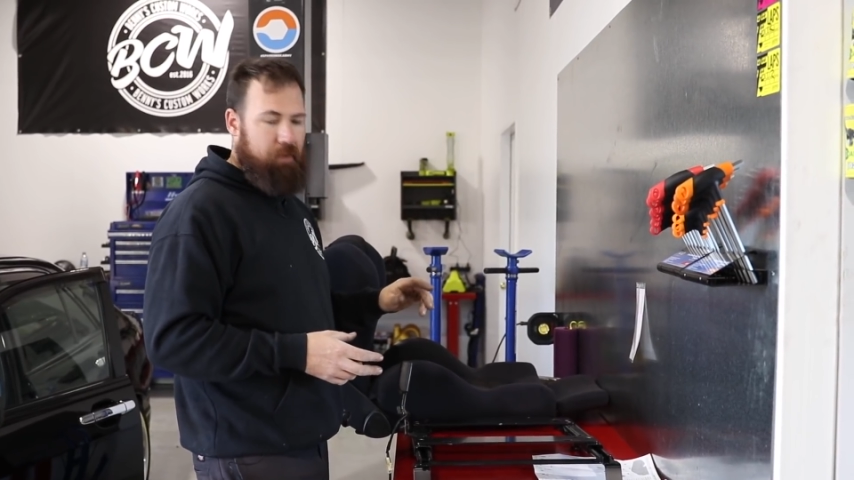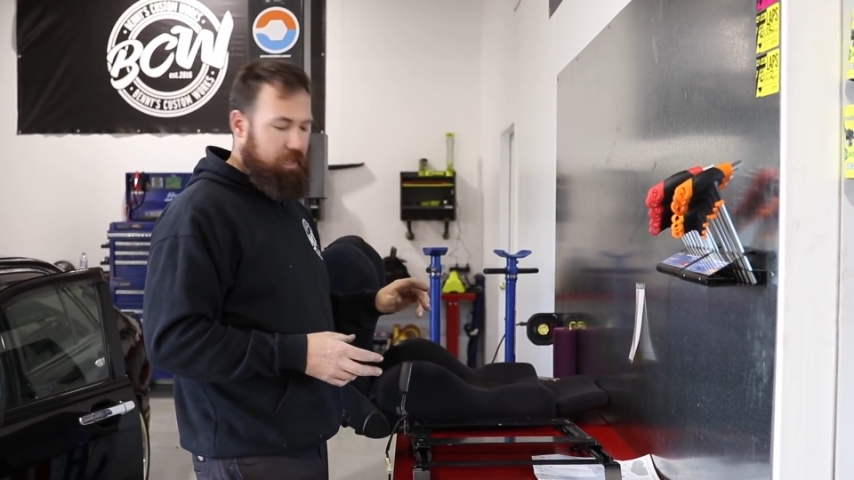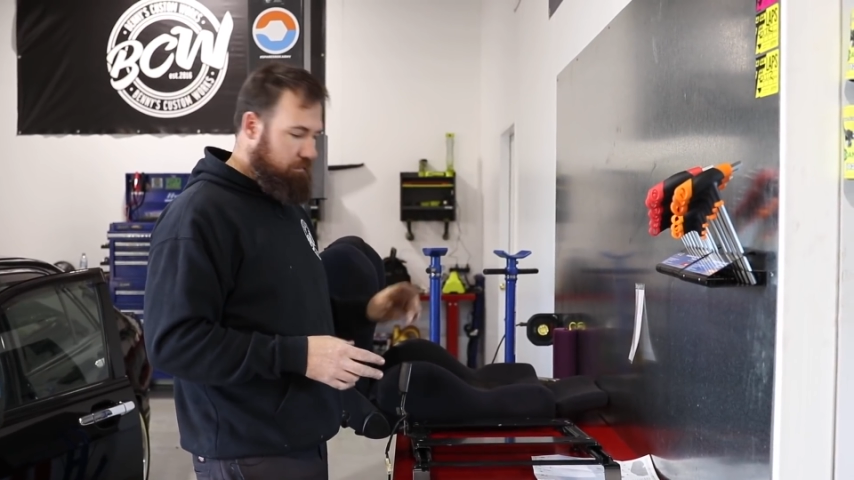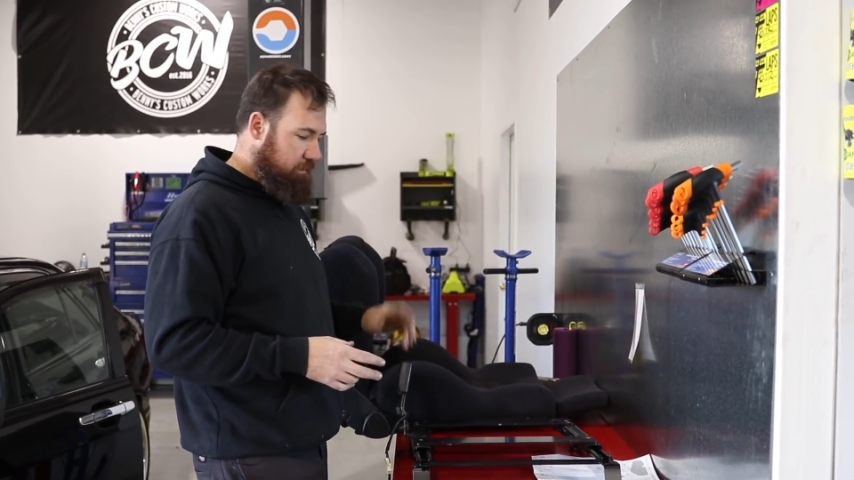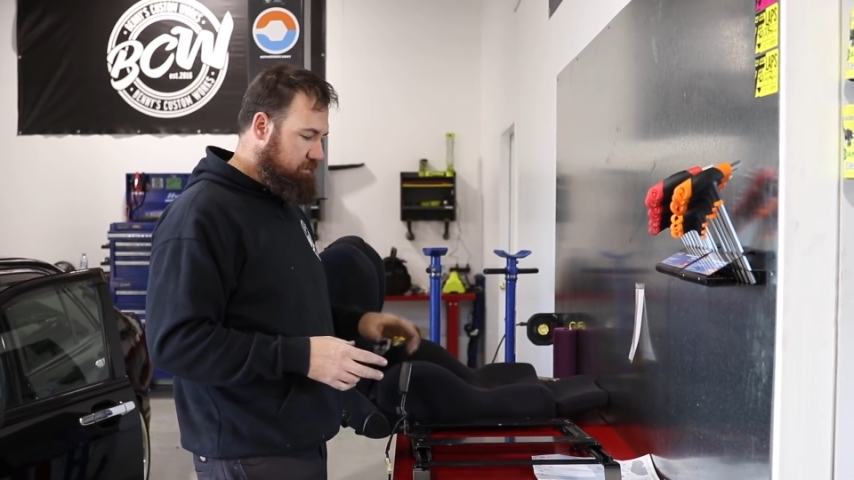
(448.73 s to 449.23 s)

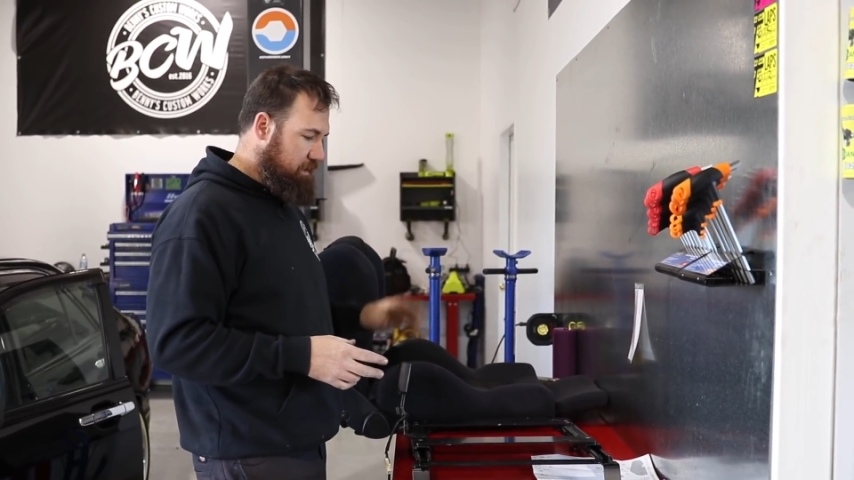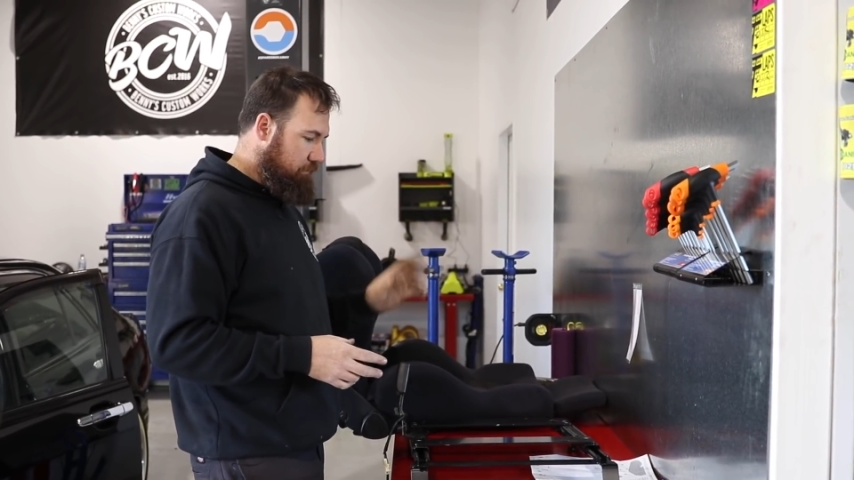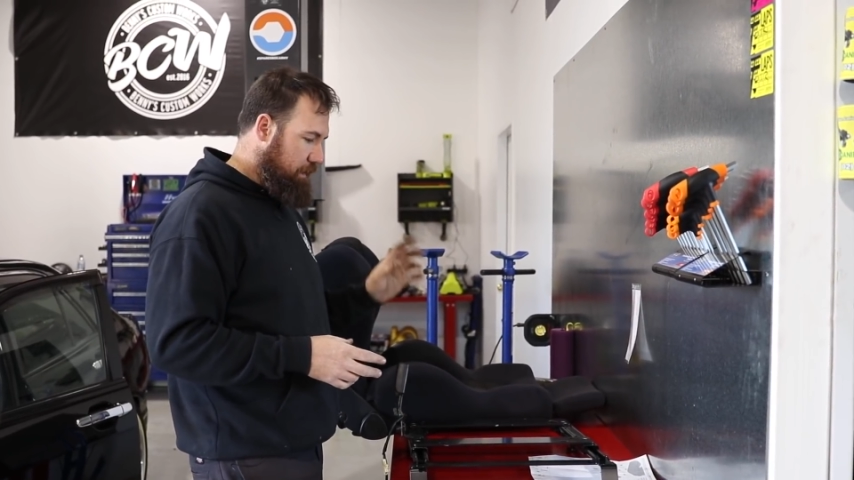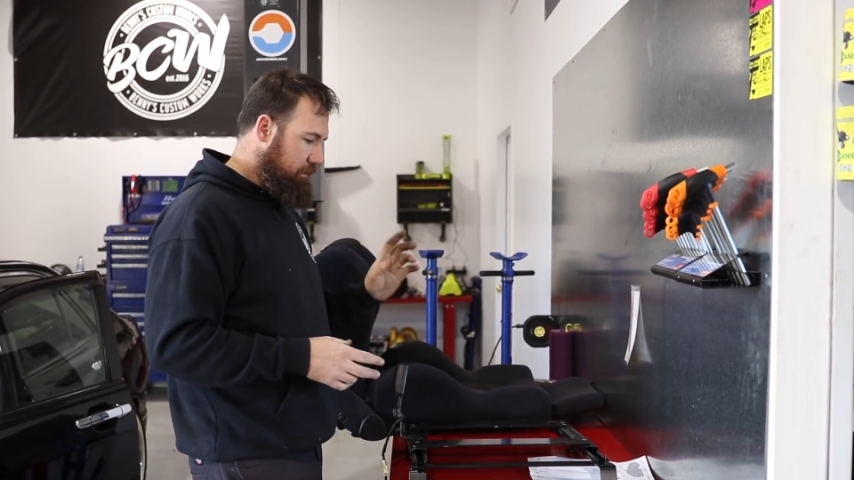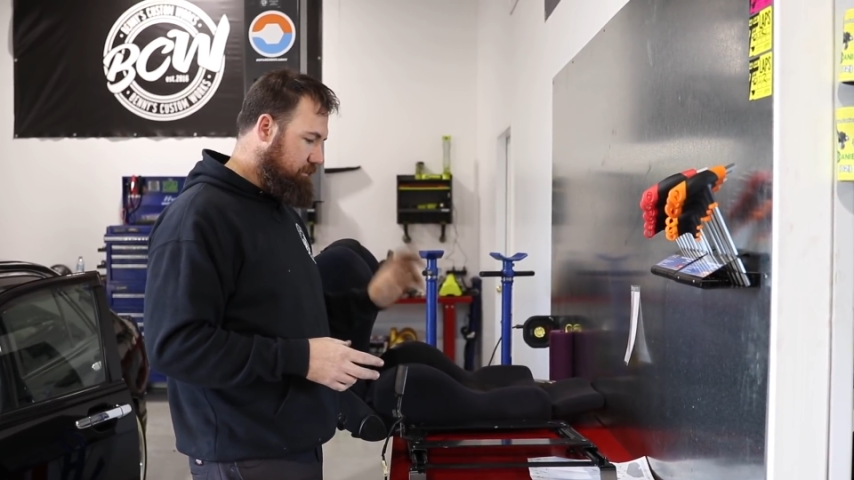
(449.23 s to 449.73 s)
make your own seat
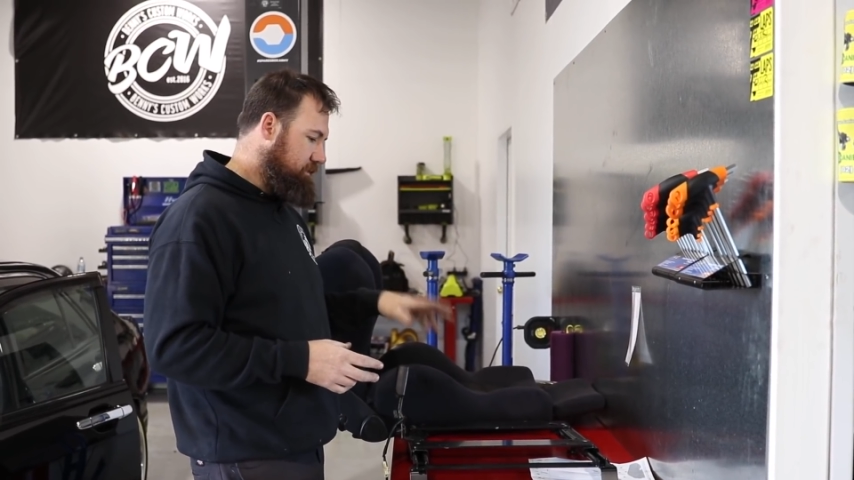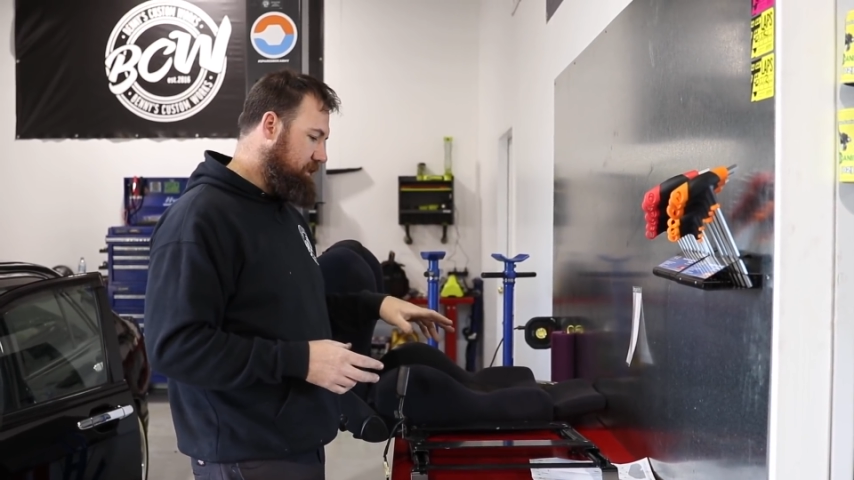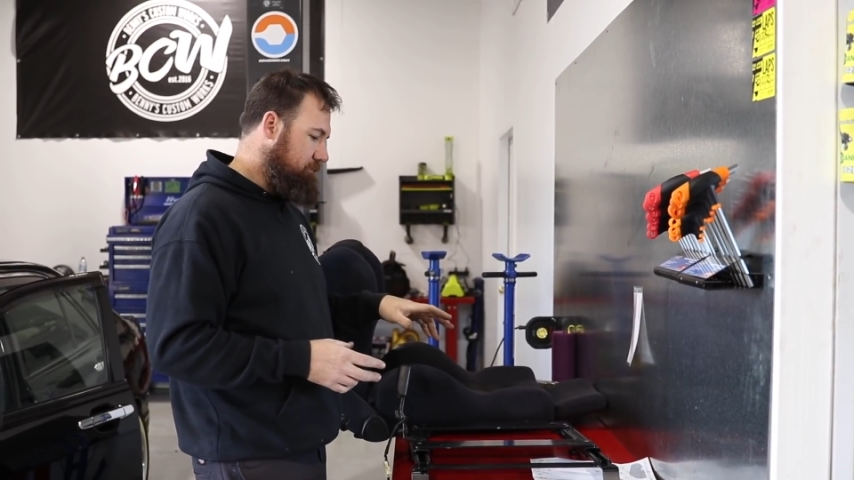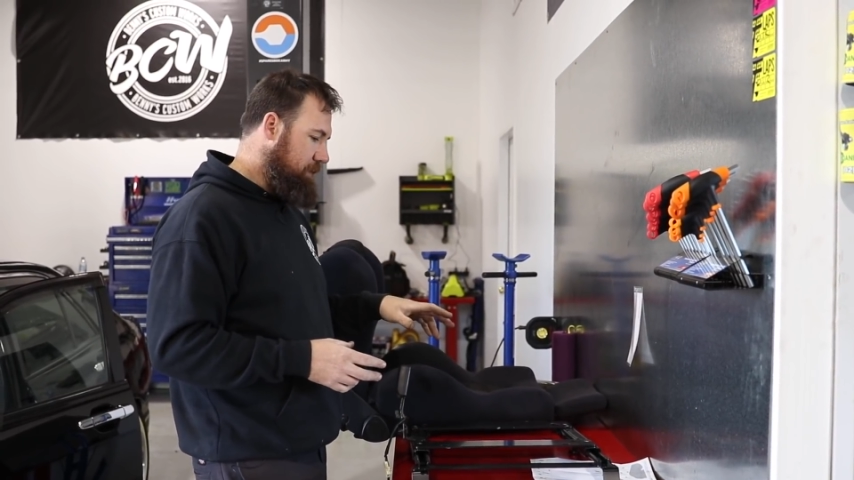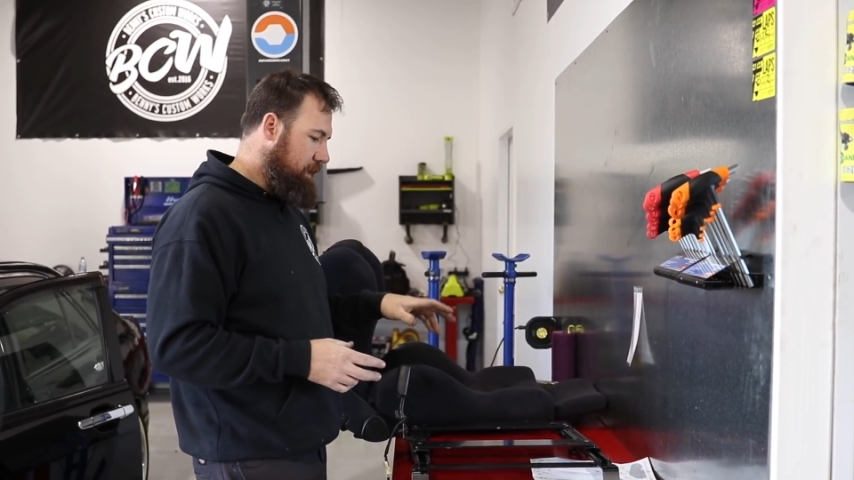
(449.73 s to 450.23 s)
rails or
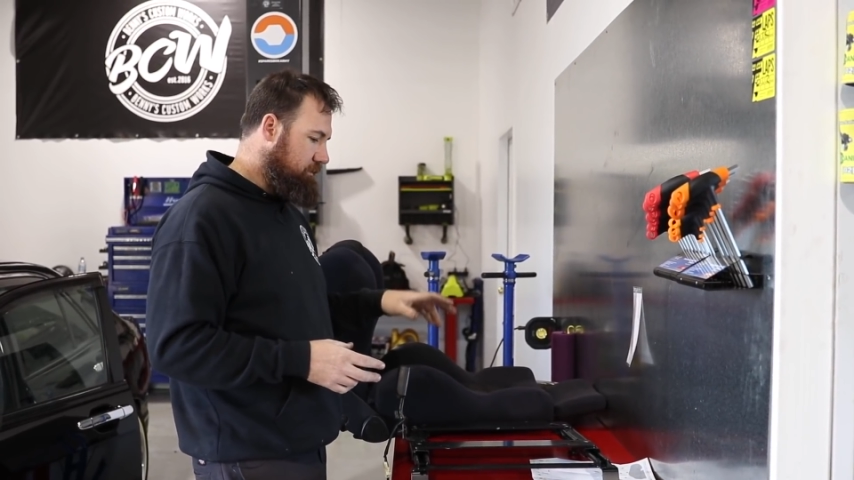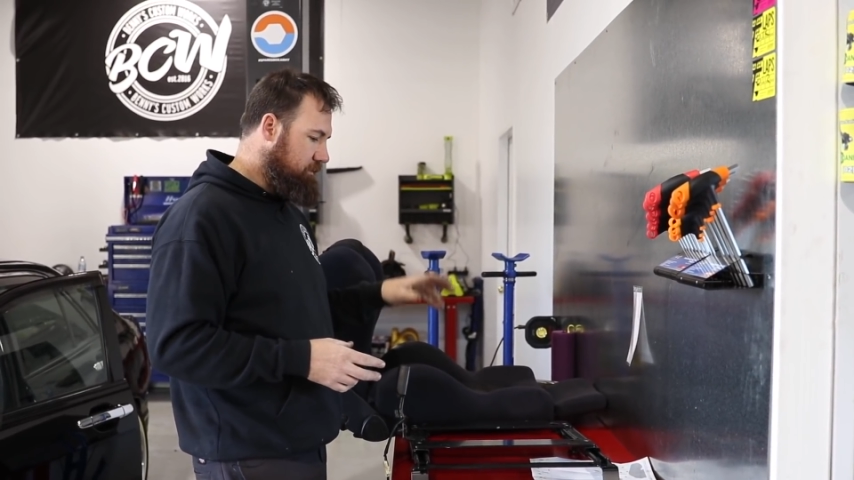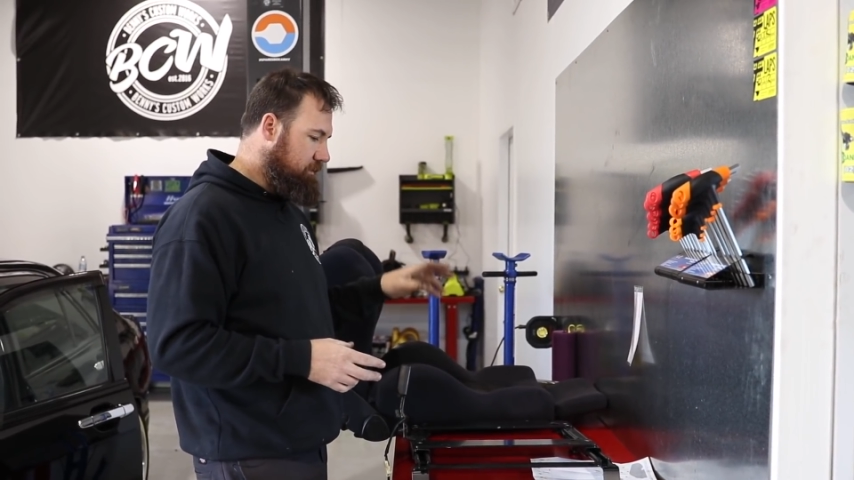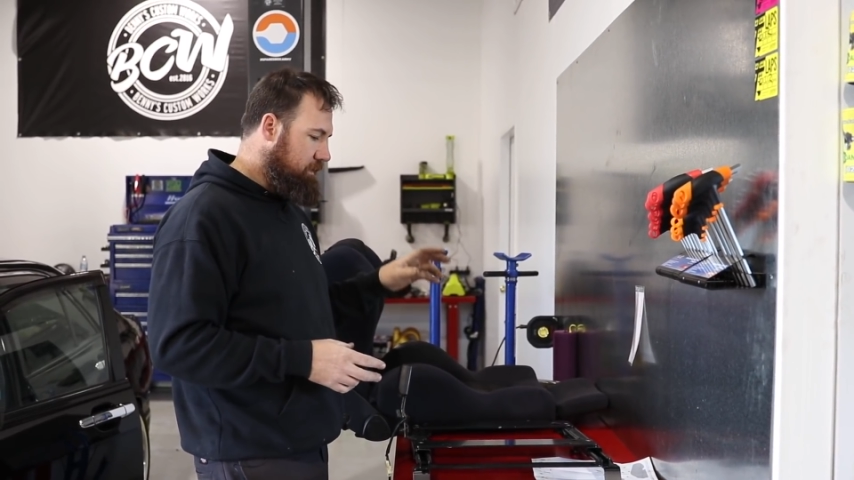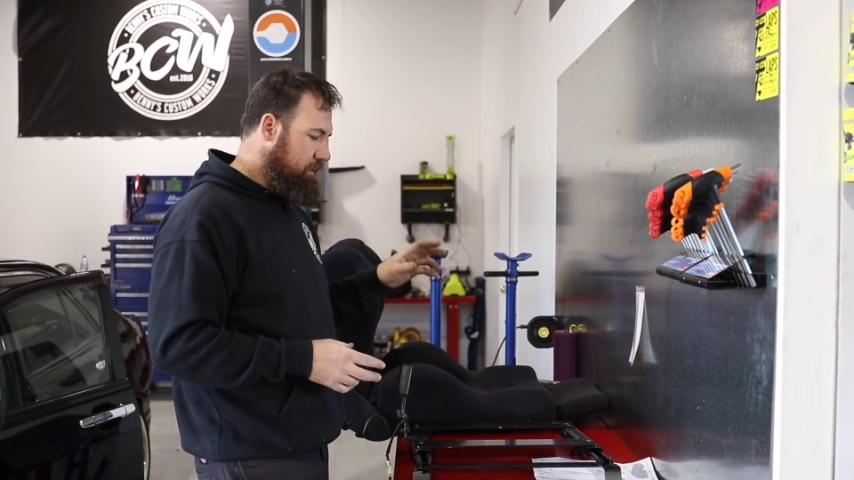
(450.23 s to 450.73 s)
seat mounts,